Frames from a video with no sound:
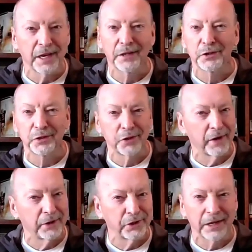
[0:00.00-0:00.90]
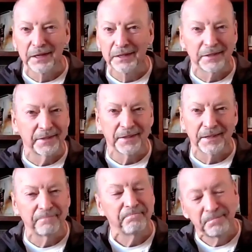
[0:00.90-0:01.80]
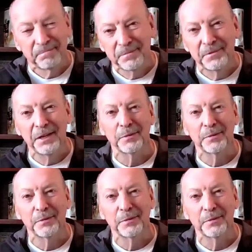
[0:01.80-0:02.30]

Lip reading: You're intelligent, you're educated, and